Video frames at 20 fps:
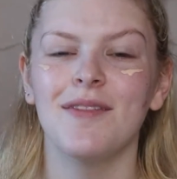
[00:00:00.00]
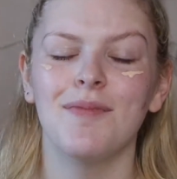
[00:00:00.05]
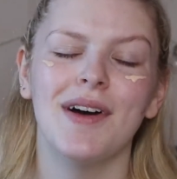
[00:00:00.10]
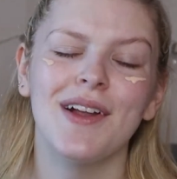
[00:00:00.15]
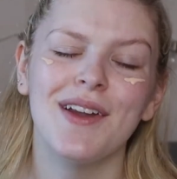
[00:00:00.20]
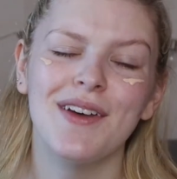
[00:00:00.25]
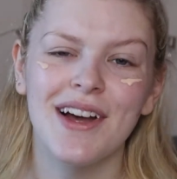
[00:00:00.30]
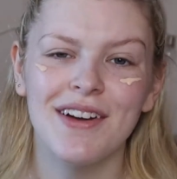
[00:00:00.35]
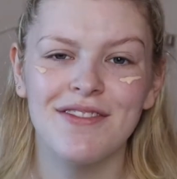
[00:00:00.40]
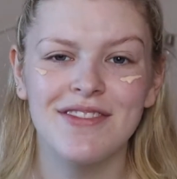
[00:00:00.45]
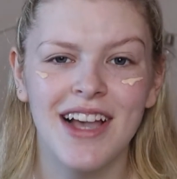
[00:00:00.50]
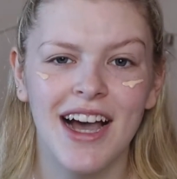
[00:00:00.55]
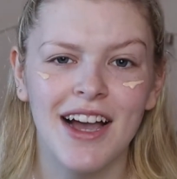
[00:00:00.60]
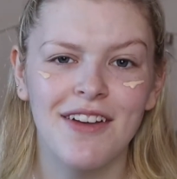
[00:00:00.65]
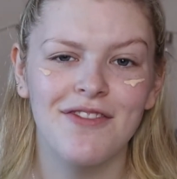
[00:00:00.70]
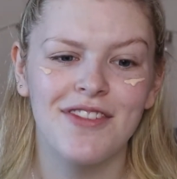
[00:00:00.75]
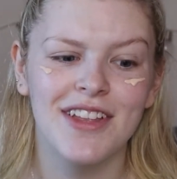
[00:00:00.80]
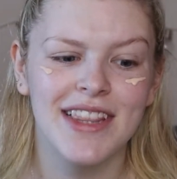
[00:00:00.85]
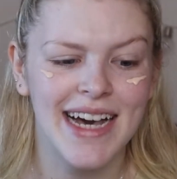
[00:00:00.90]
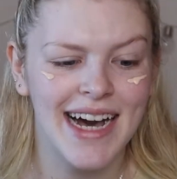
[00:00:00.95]
but I don't have
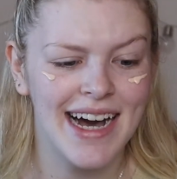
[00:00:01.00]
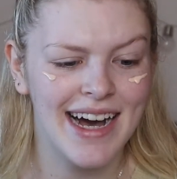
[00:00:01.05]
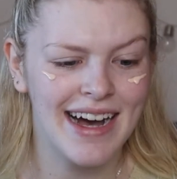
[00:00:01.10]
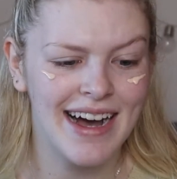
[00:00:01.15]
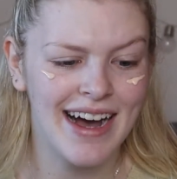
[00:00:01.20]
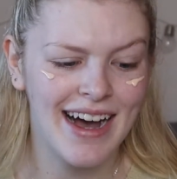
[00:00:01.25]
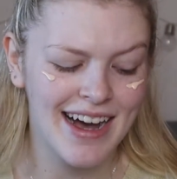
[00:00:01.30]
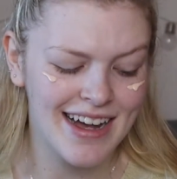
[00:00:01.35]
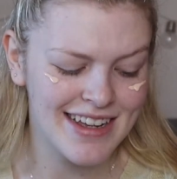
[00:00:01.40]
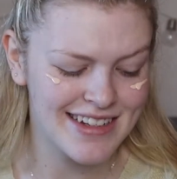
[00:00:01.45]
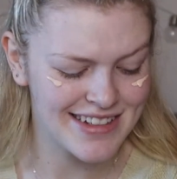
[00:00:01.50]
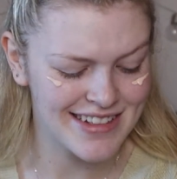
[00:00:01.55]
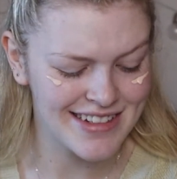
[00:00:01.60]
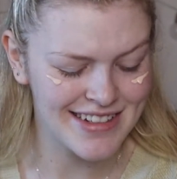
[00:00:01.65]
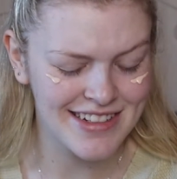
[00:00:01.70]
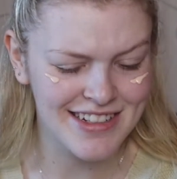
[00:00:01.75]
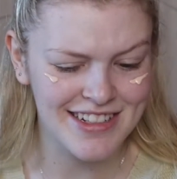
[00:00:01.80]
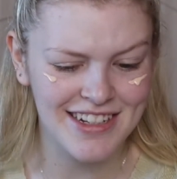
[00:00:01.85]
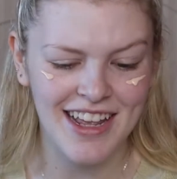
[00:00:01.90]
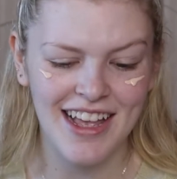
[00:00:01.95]
time for that,
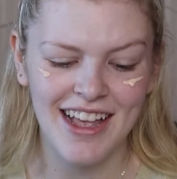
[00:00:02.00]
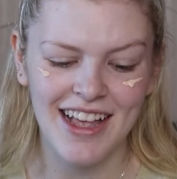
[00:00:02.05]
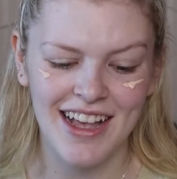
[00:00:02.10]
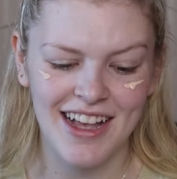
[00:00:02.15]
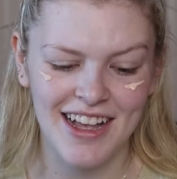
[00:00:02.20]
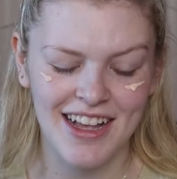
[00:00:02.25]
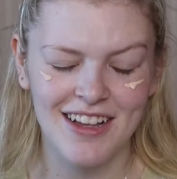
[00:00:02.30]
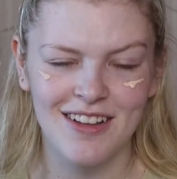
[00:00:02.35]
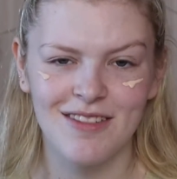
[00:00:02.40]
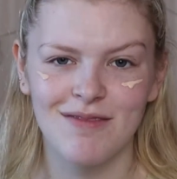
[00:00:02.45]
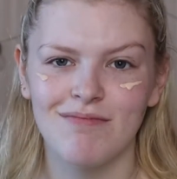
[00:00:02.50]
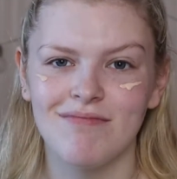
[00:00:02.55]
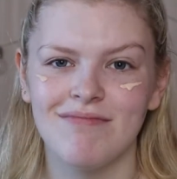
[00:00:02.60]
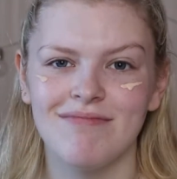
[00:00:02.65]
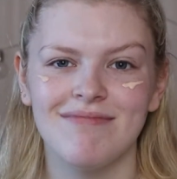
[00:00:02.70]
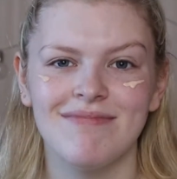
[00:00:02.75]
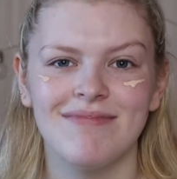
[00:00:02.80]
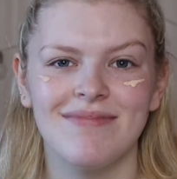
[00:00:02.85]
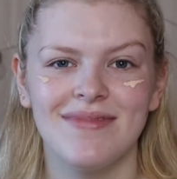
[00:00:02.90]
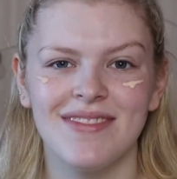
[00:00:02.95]

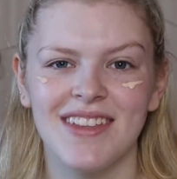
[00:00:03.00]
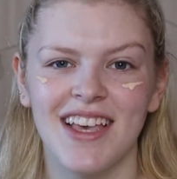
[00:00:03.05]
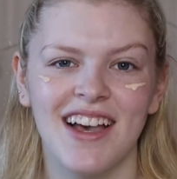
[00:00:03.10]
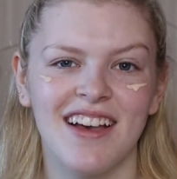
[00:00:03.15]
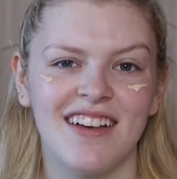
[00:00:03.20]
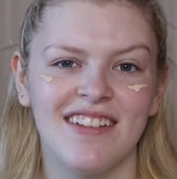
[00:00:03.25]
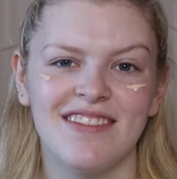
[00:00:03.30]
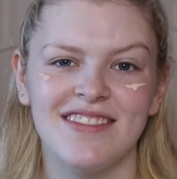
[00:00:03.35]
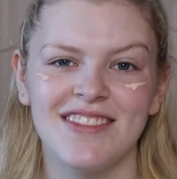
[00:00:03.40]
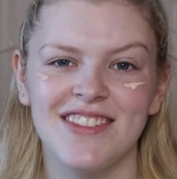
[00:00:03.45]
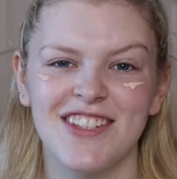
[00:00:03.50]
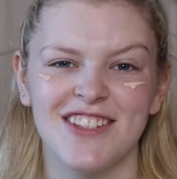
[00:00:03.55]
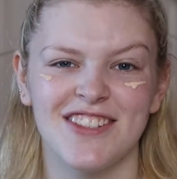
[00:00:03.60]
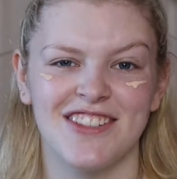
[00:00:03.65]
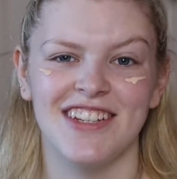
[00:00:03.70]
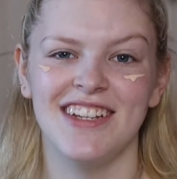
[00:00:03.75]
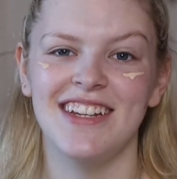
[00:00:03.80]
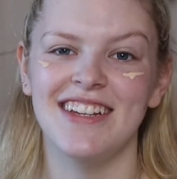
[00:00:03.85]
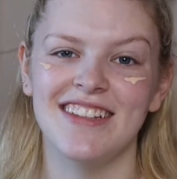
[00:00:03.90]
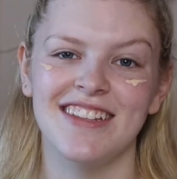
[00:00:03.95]
and yeah, it's
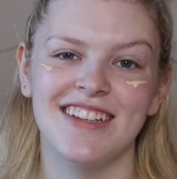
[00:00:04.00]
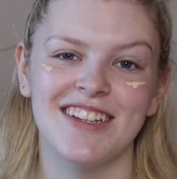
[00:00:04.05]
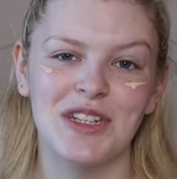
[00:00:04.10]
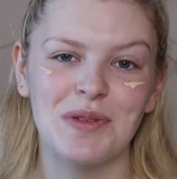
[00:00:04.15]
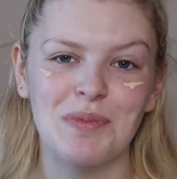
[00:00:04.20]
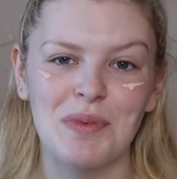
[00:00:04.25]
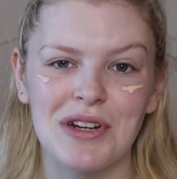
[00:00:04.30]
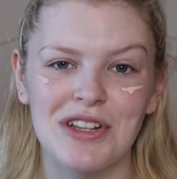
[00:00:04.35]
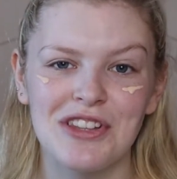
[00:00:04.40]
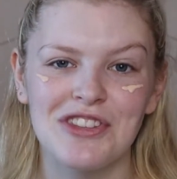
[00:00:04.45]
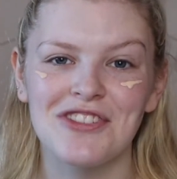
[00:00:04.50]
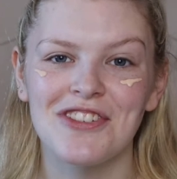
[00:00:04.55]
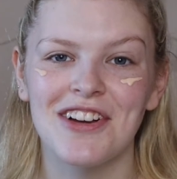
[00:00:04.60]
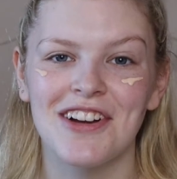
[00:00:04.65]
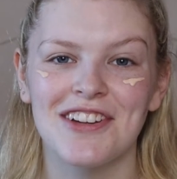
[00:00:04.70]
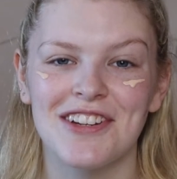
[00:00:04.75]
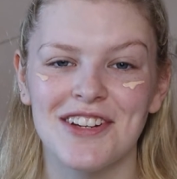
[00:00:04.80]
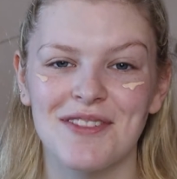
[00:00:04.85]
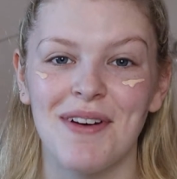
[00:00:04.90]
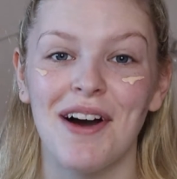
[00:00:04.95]
just easier to put it
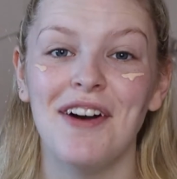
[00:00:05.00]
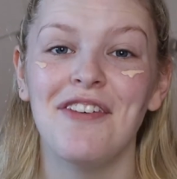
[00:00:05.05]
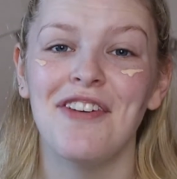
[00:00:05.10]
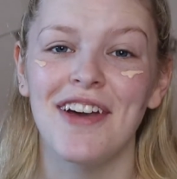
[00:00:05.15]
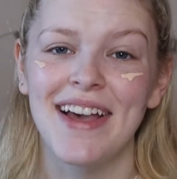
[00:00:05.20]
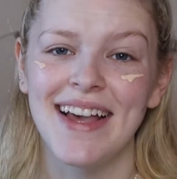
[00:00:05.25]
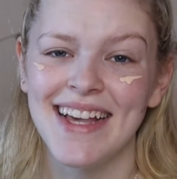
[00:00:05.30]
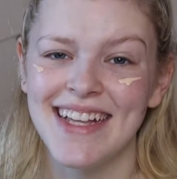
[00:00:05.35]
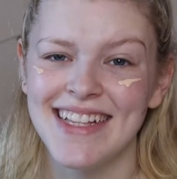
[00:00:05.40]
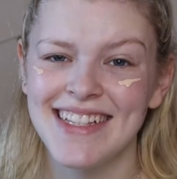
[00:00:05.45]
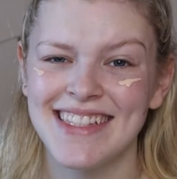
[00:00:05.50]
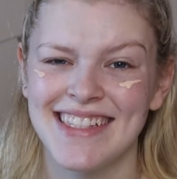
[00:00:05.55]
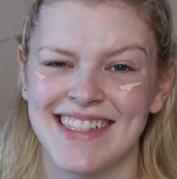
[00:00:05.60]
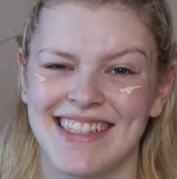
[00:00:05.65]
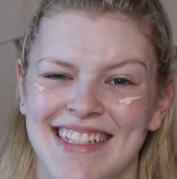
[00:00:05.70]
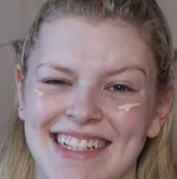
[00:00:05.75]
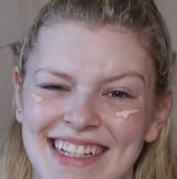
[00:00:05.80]
straight onto my face.